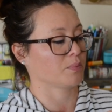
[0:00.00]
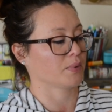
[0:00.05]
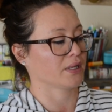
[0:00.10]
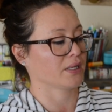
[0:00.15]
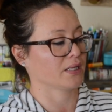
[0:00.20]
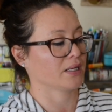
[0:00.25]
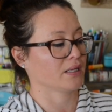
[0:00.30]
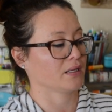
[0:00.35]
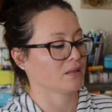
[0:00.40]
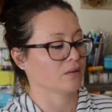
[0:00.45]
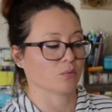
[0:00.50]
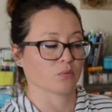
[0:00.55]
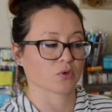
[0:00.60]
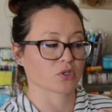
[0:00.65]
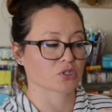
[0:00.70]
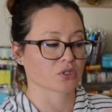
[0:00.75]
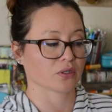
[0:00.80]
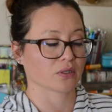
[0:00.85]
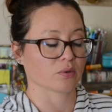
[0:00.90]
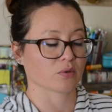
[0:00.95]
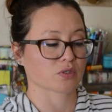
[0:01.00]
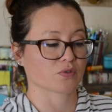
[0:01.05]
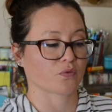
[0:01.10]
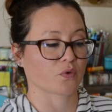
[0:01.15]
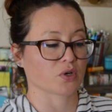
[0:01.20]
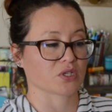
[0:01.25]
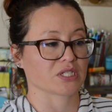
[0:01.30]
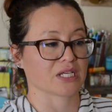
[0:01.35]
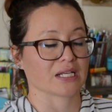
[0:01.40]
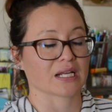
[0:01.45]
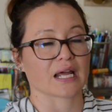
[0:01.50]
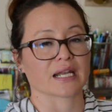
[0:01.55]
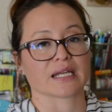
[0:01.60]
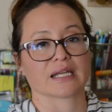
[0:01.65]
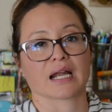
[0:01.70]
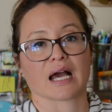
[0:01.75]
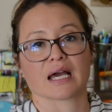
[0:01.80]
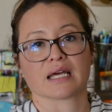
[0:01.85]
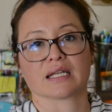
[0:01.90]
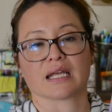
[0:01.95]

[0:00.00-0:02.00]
But it originally was $14.99,